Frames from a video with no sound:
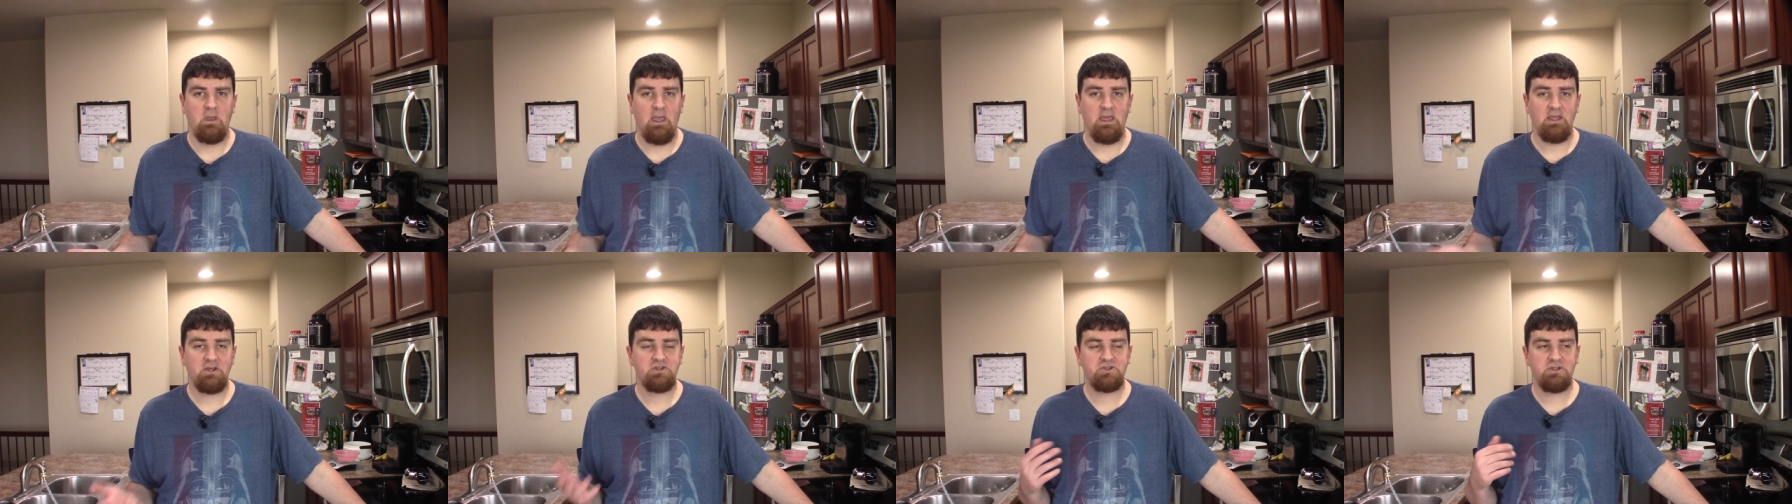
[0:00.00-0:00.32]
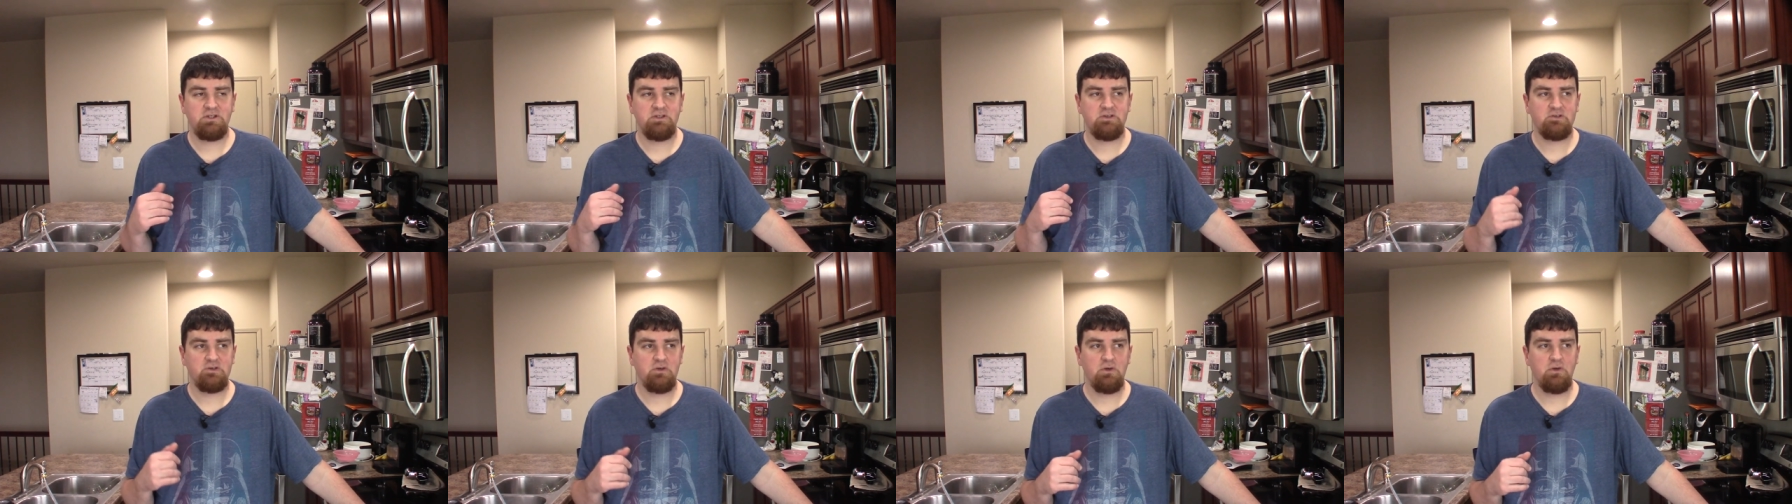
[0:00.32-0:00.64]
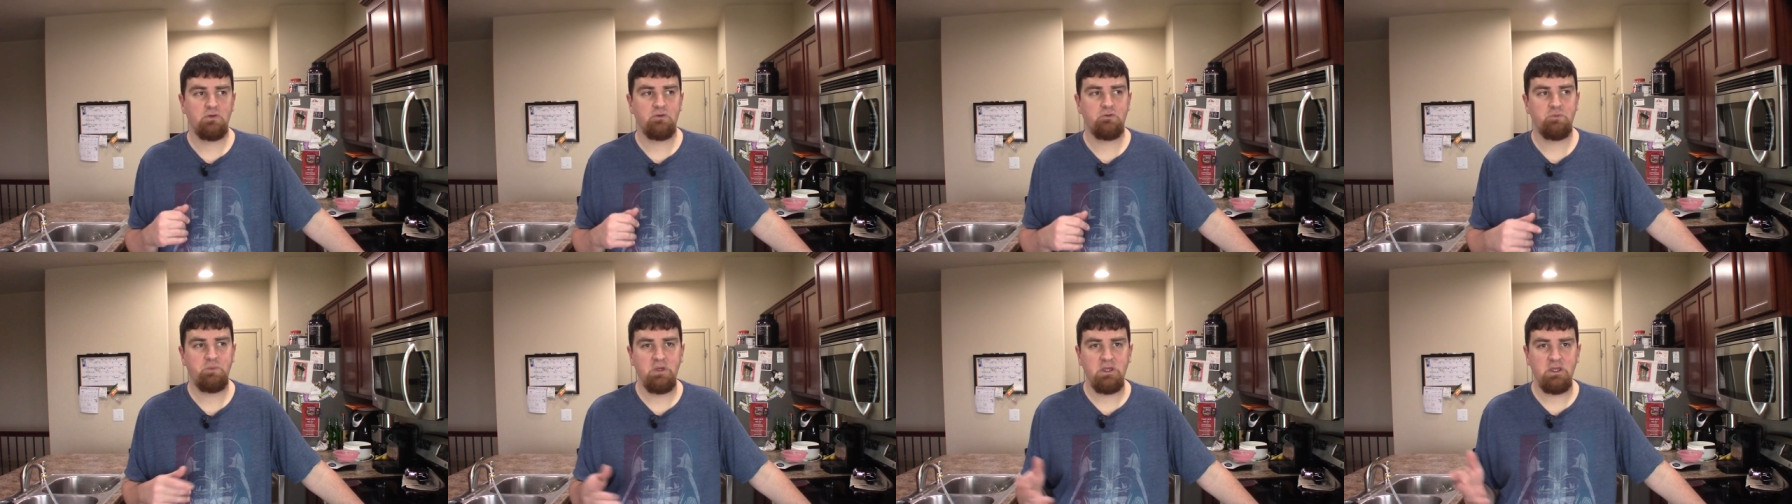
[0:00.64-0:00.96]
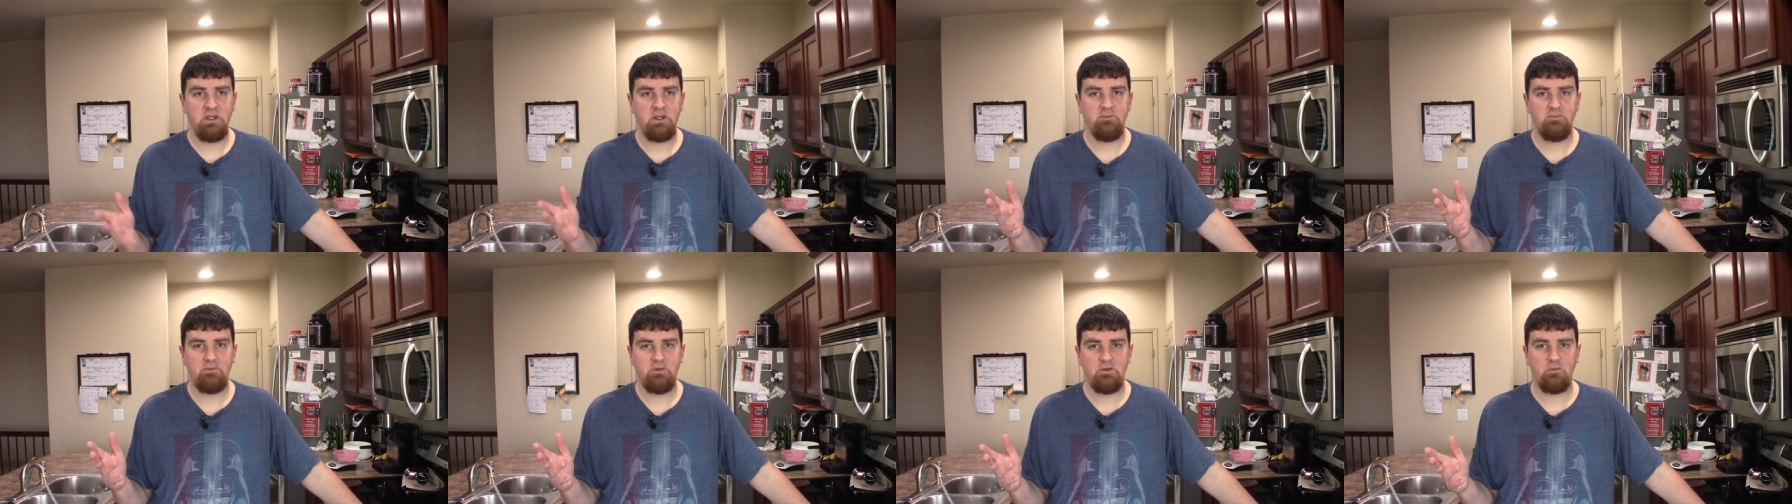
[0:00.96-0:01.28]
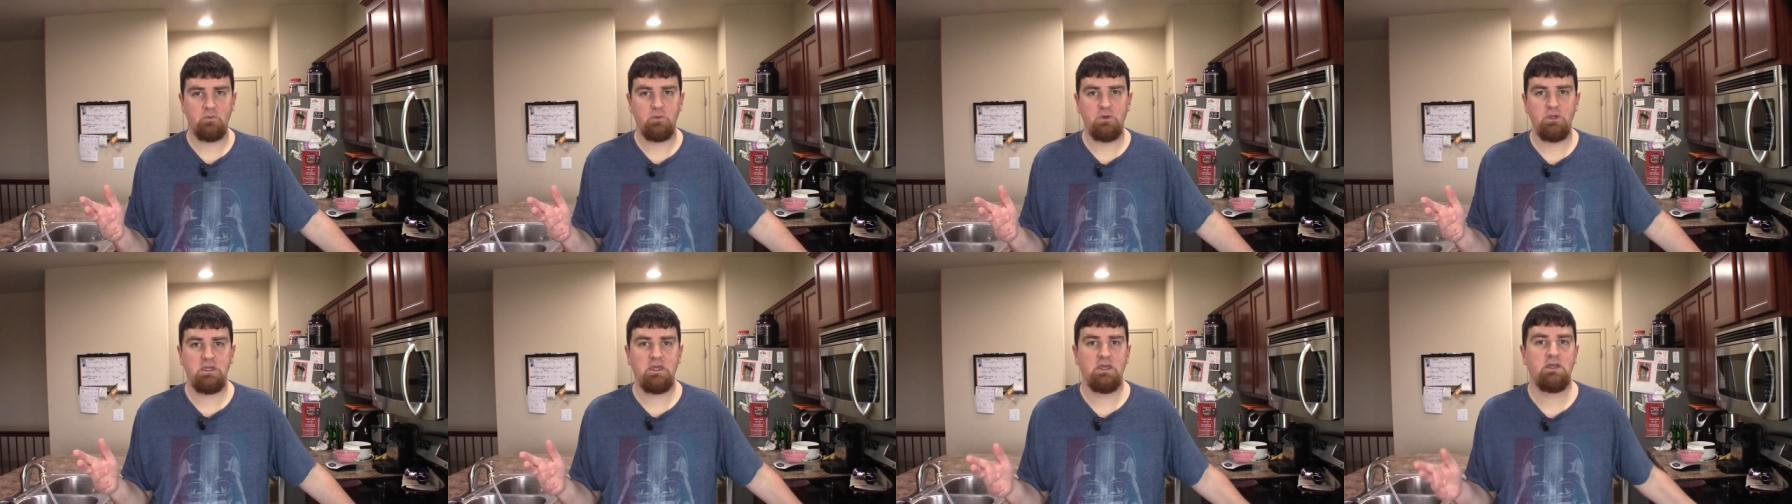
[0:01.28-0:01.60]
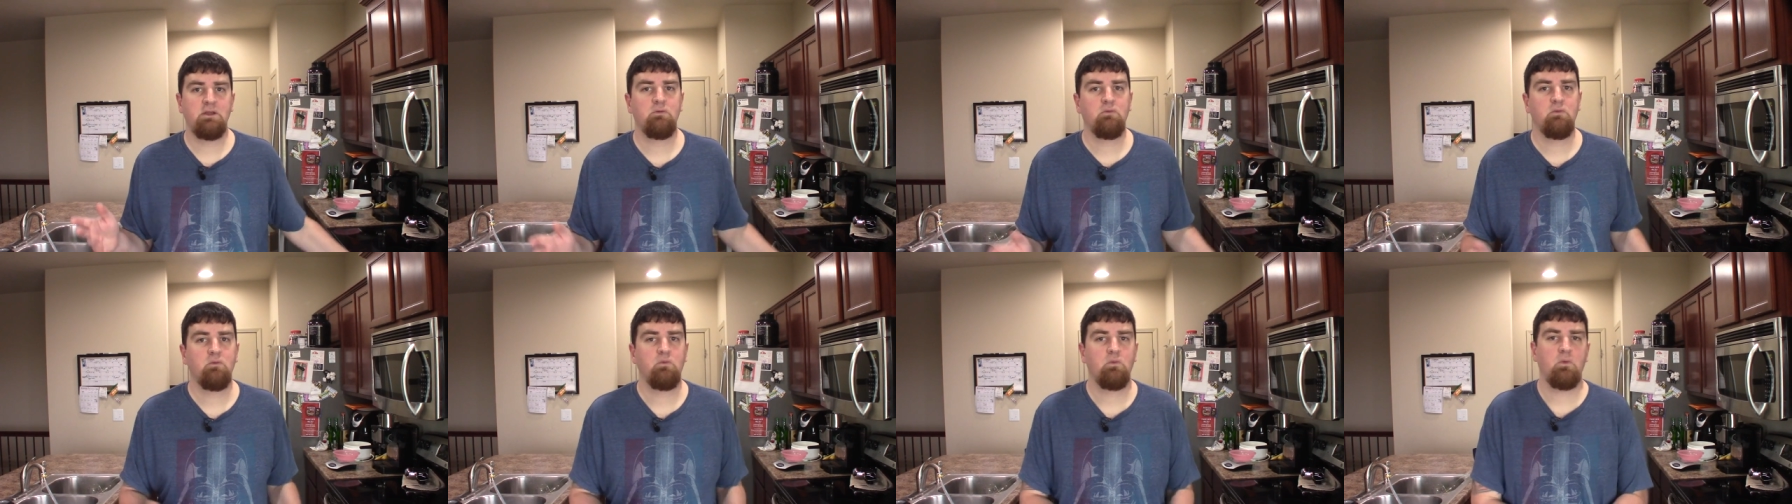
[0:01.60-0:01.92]
Actually, so speaking of this
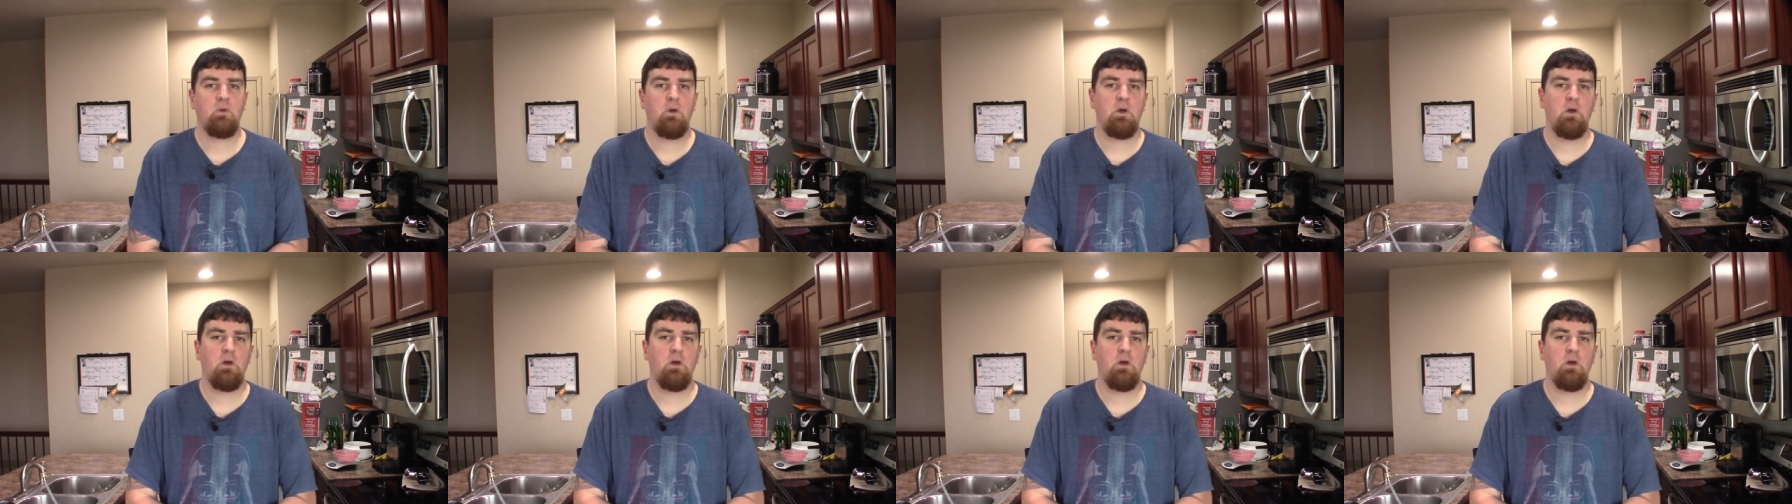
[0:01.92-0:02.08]
weekend,